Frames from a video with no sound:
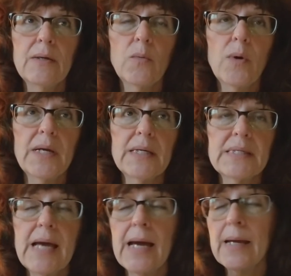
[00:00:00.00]
one at a
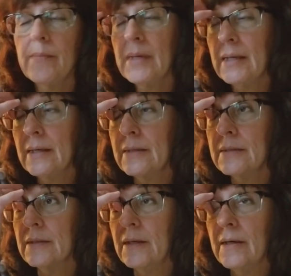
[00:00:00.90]
time,
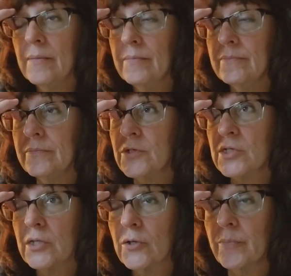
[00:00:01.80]
and um,
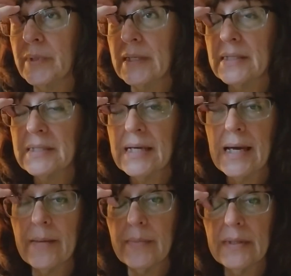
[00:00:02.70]
just a little bit at a
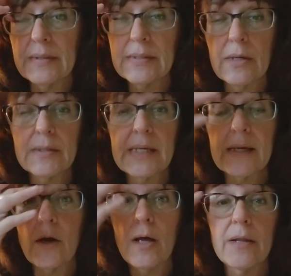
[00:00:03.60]
time, and to
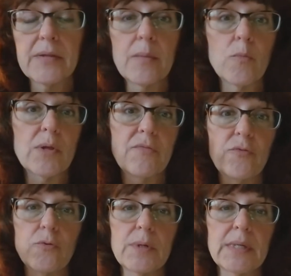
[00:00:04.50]
take all of them with
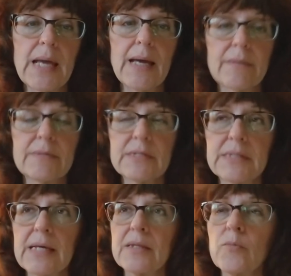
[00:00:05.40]
food and not to
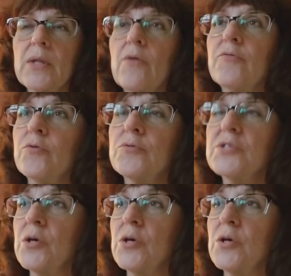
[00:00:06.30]
take them without food.